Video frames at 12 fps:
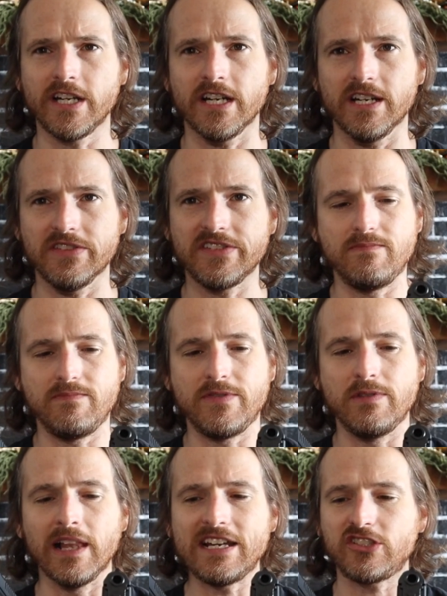guns.
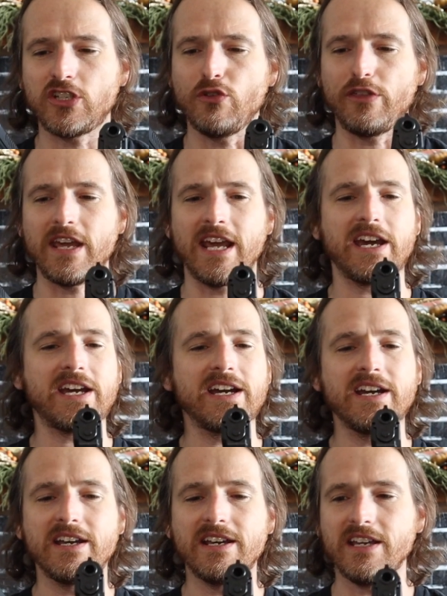Lest you think,
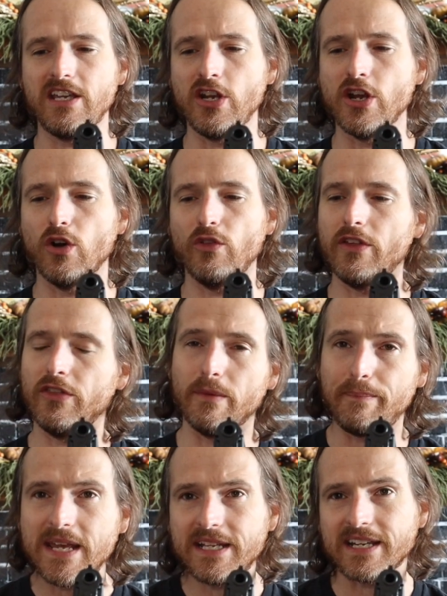you know, the
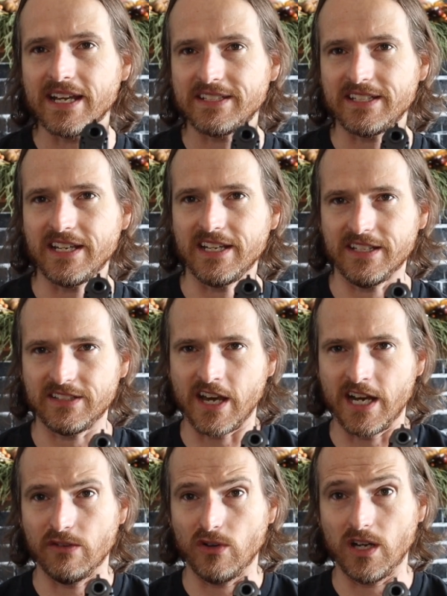P10C is
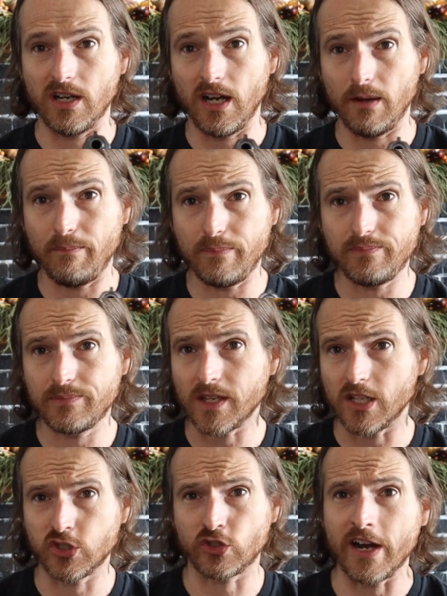kind of a
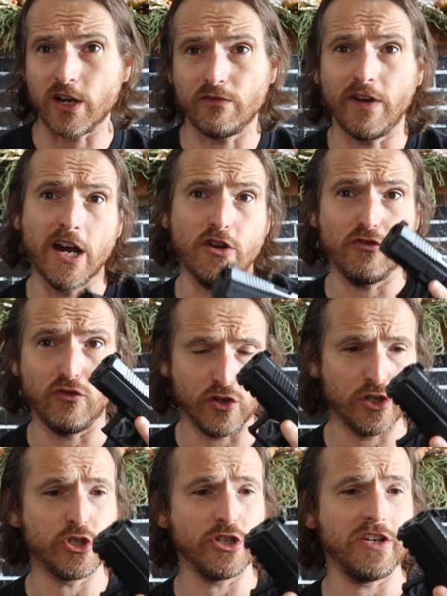striker-fired
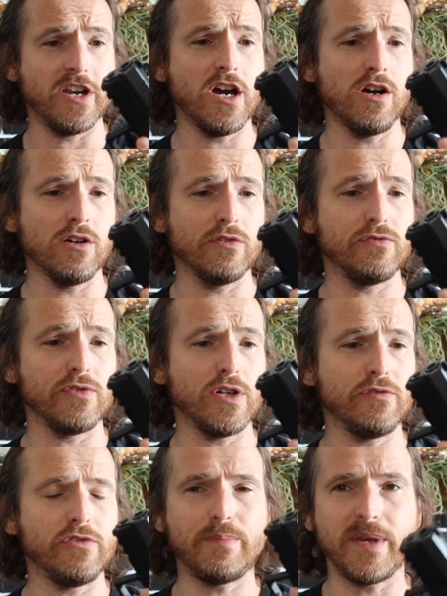version of
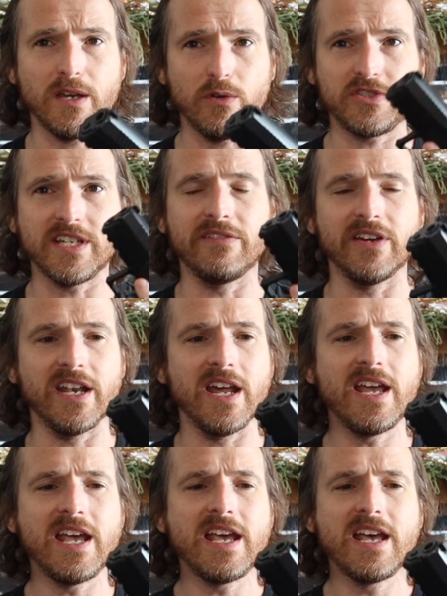the P-07.
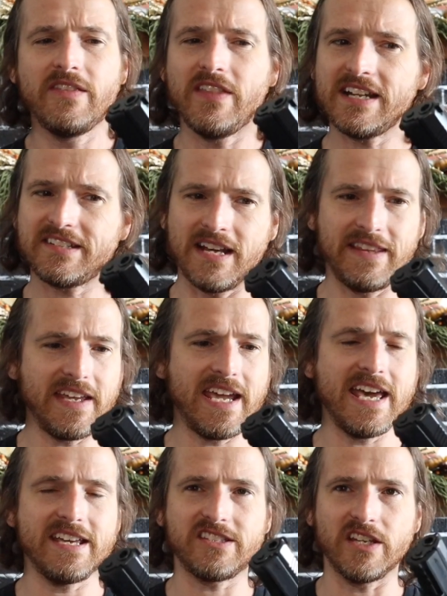That's not the
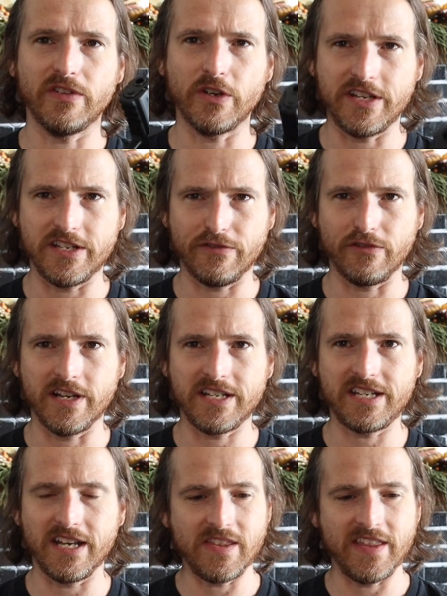case. They're very
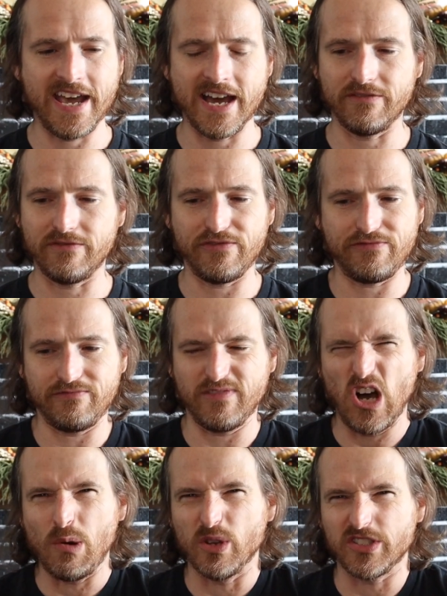different. They have
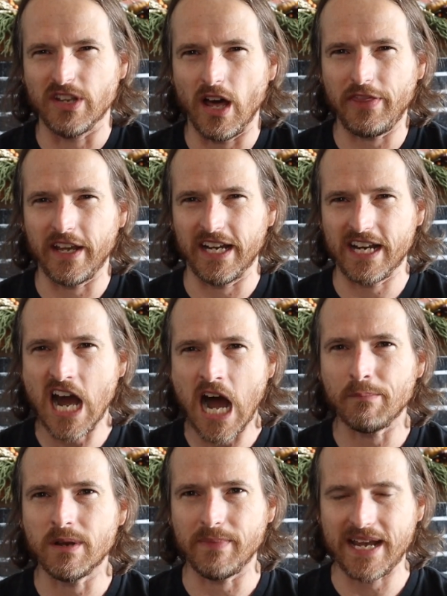almost nothing in
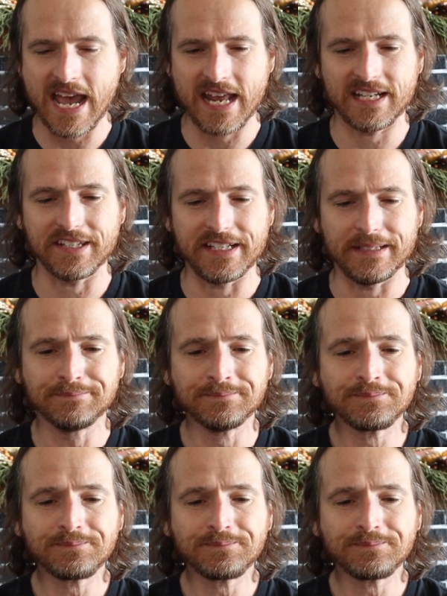common mechanically.